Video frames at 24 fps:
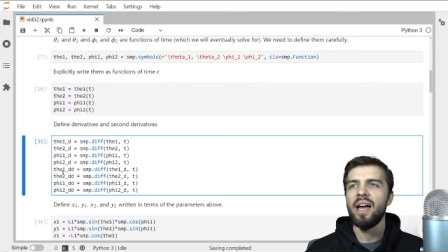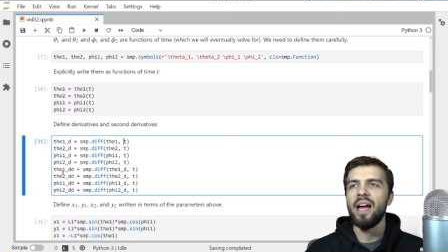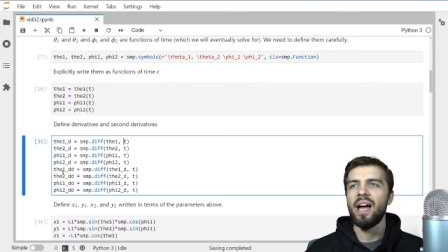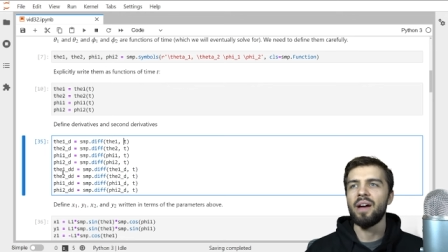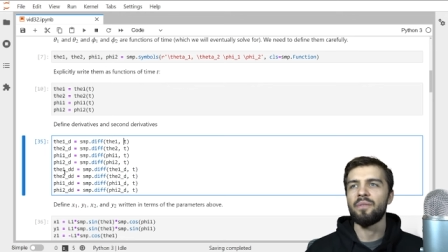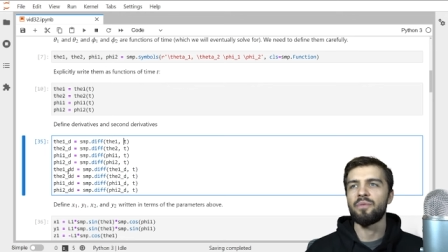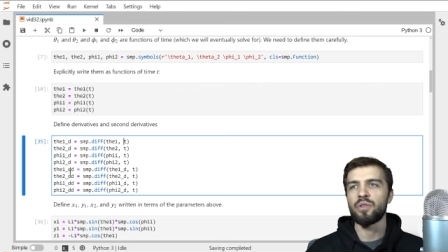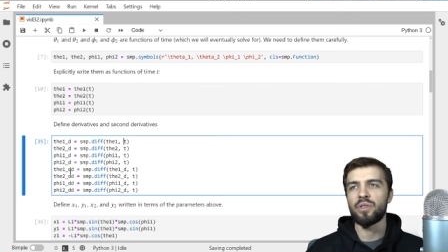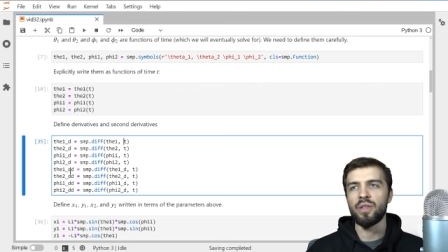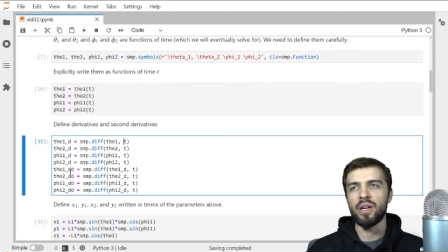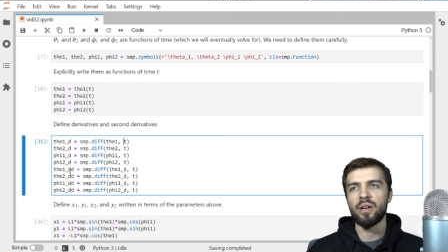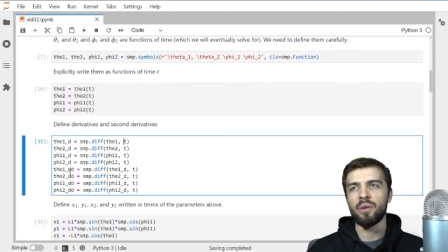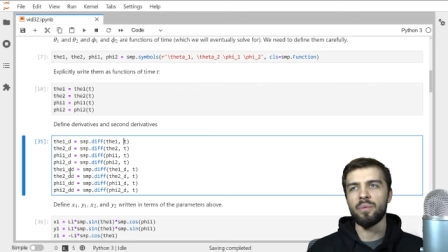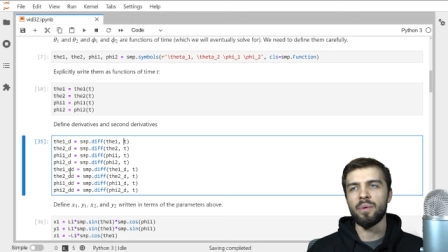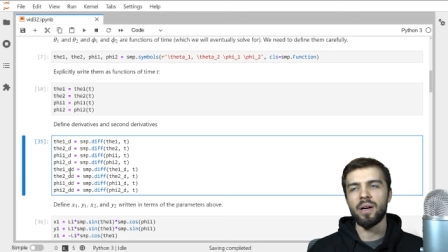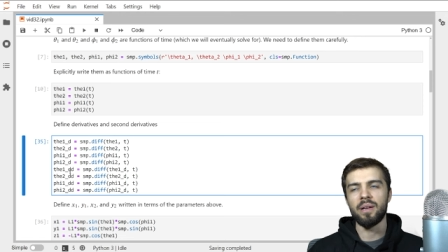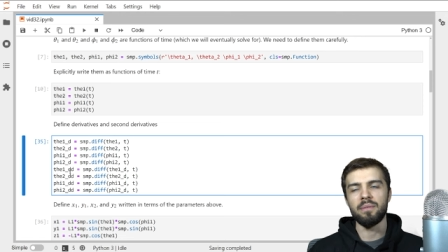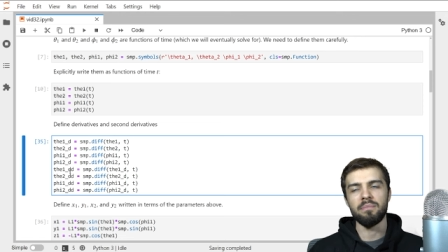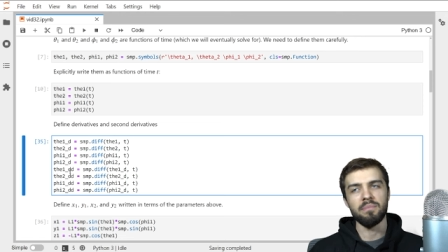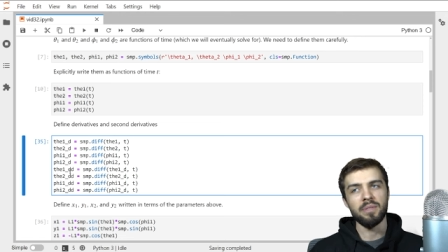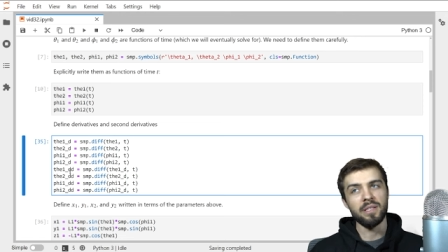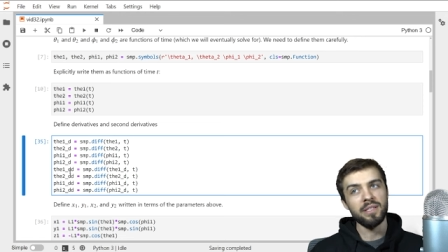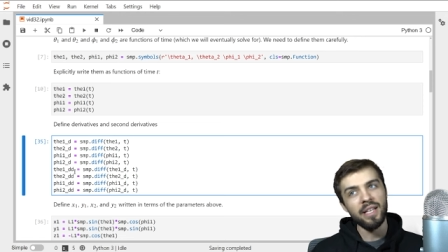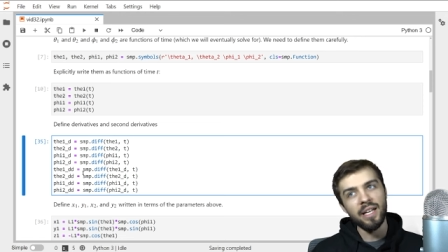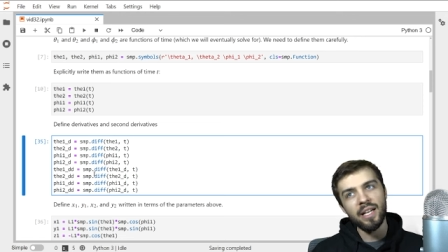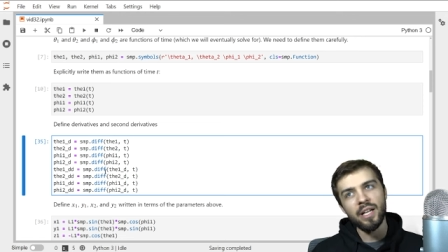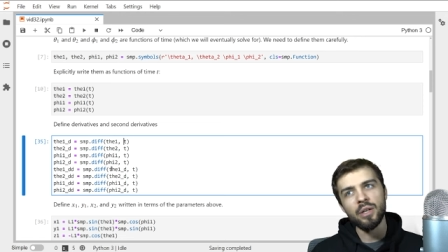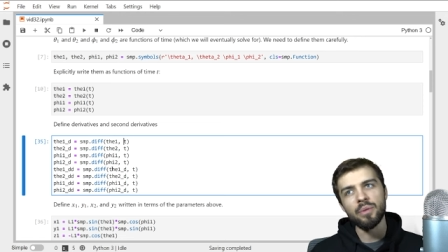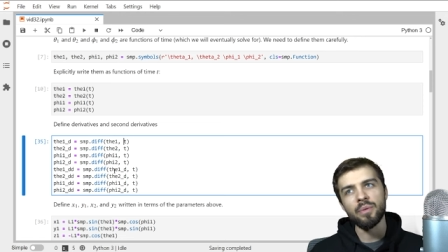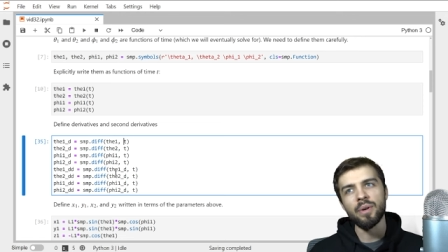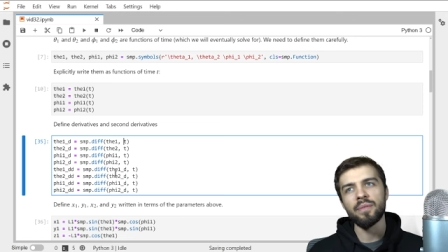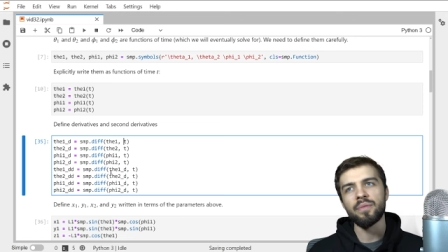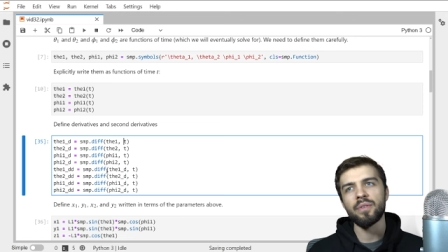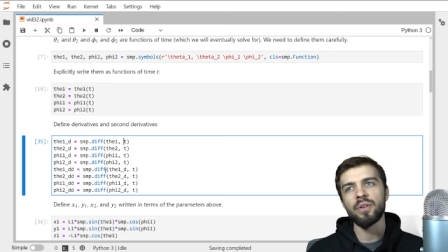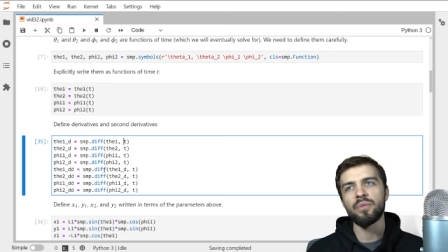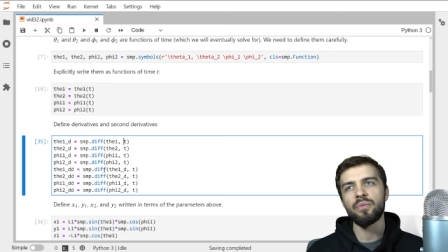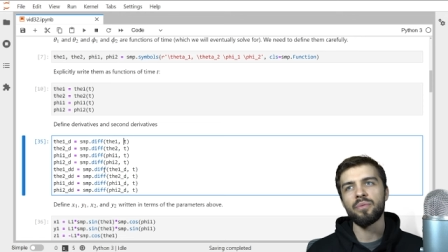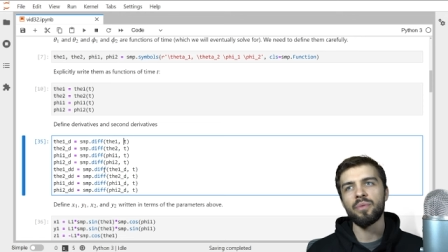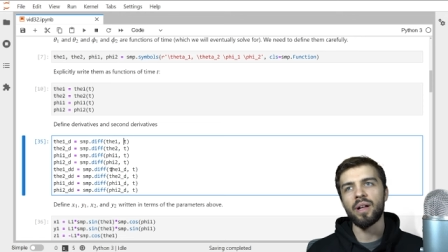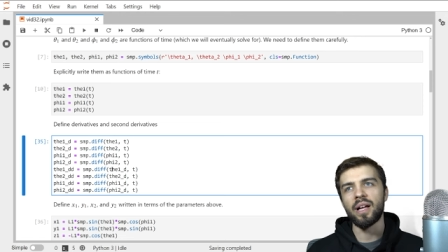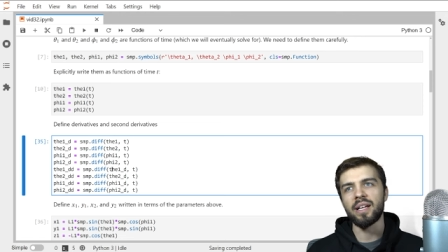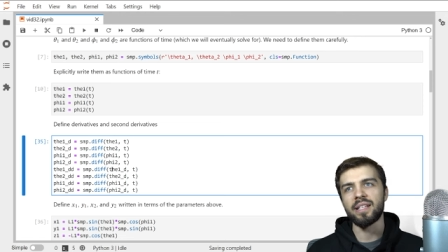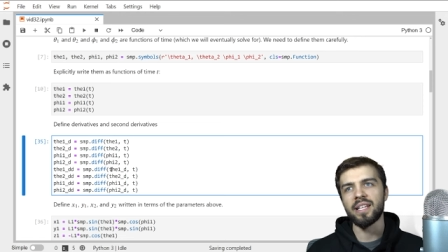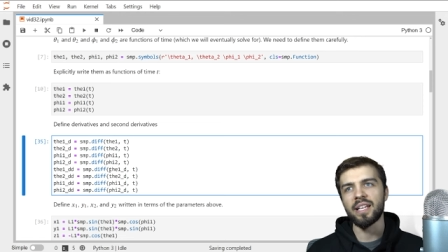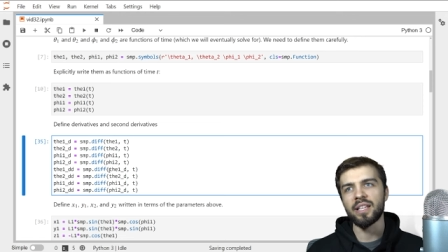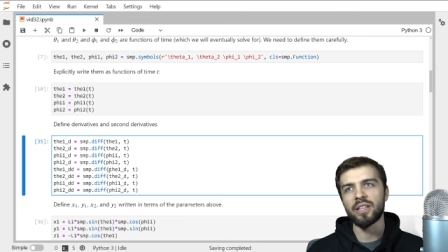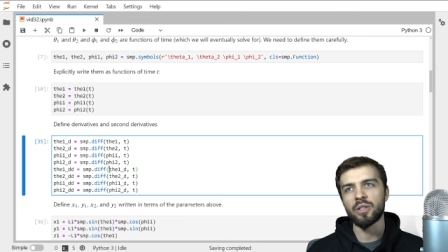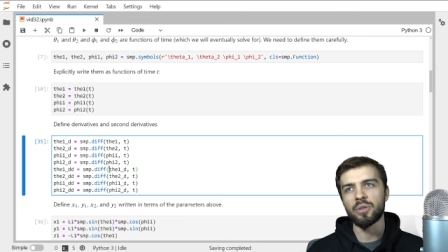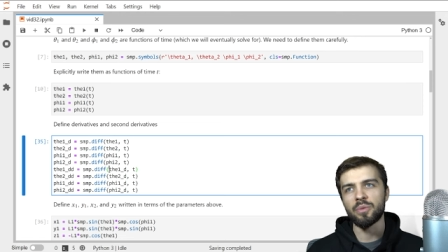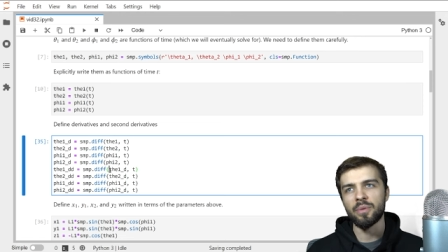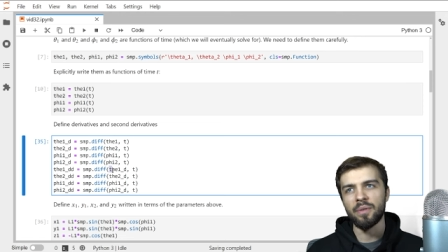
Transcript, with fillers: And for theta one, the second derivative, well, I take the